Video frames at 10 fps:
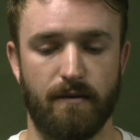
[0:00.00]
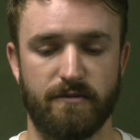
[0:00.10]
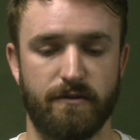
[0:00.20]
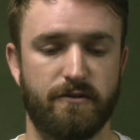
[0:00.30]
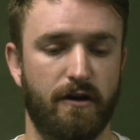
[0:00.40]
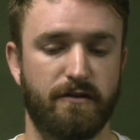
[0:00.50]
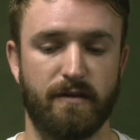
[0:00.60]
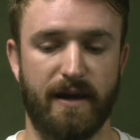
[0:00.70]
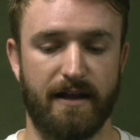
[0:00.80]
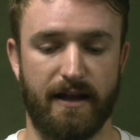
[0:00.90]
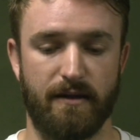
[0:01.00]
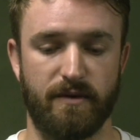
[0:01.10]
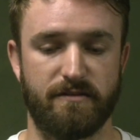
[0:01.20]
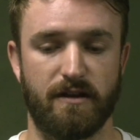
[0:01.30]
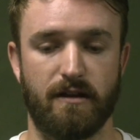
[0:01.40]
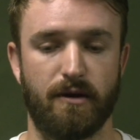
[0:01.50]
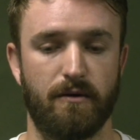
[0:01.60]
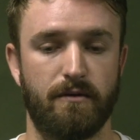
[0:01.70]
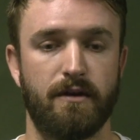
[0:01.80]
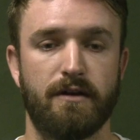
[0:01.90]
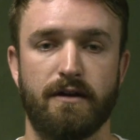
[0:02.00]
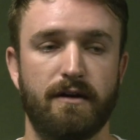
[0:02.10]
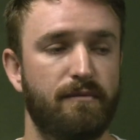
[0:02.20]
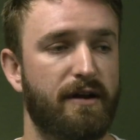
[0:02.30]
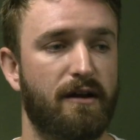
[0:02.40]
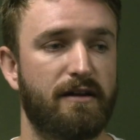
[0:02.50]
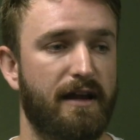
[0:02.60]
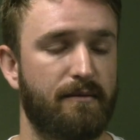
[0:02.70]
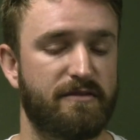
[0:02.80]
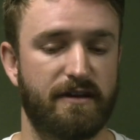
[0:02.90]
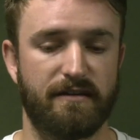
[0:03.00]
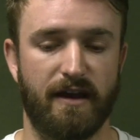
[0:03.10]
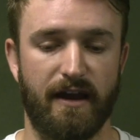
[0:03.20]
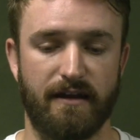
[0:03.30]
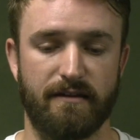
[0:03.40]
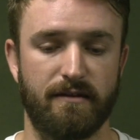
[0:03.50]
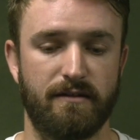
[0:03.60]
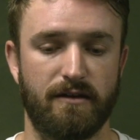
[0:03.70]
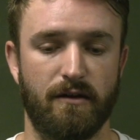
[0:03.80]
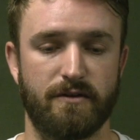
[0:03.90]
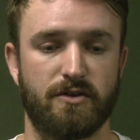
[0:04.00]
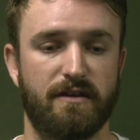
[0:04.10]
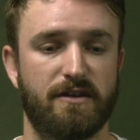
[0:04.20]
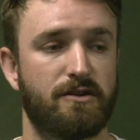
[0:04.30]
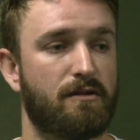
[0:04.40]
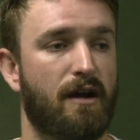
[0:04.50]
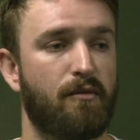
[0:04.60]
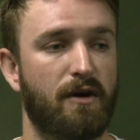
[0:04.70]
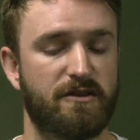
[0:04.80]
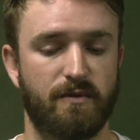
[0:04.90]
So it starts in the back end, and we just got to come out, play our game, stay tight, and, you know, the transition will come to us.